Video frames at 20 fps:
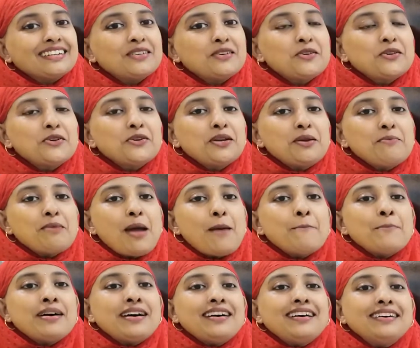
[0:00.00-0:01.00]
Do you
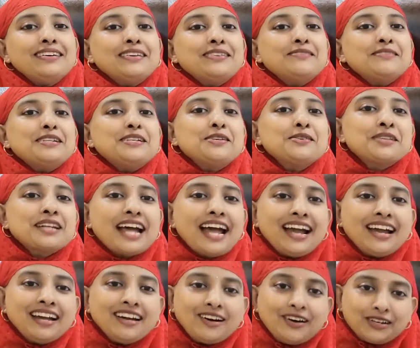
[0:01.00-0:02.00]
remember? Will you
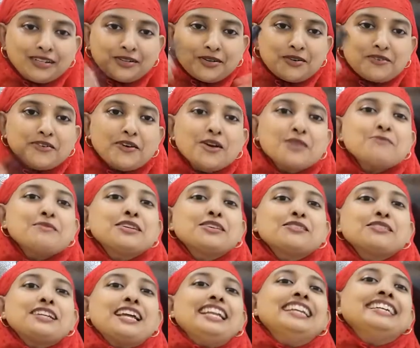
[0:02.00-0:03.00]
try or do you want me
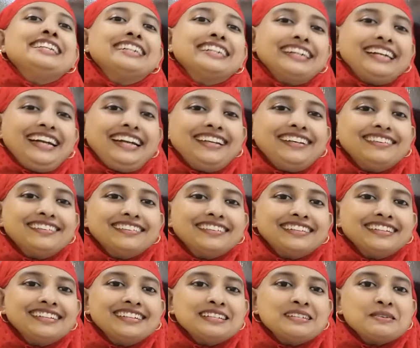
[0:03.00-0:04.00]
to tell it again?
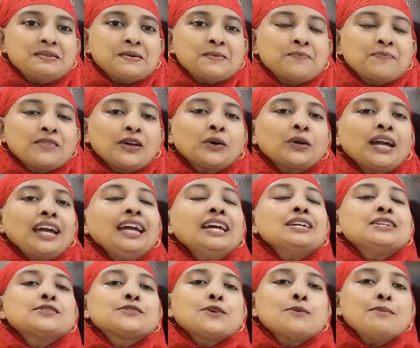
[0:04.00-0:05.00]
Okay,
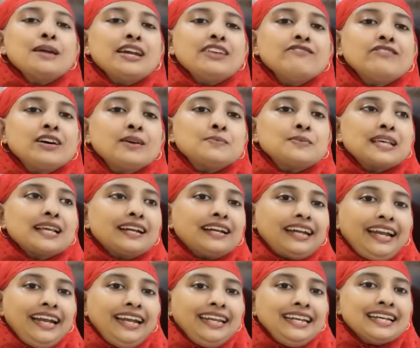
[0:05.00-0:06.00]
so main verbs are
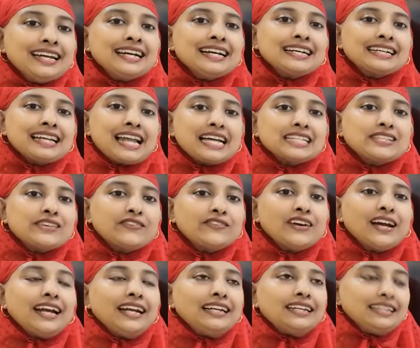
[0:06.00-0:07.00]
again
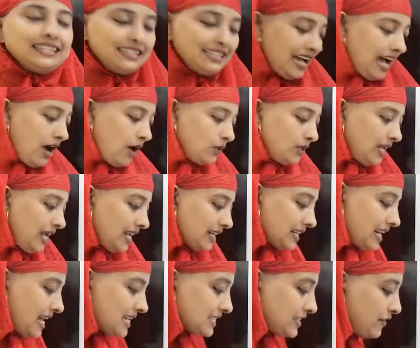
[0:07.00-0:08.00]
classified. How they are
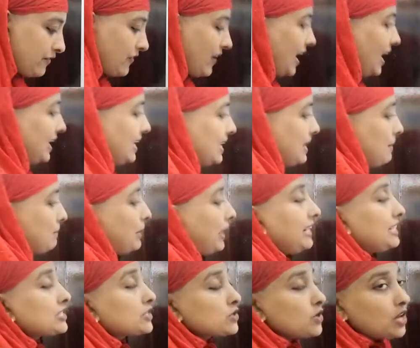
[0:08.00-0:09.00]
classified?
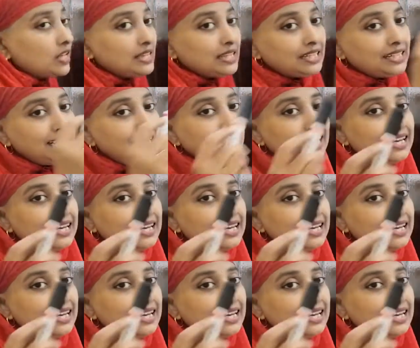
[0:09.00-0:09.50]
Based on the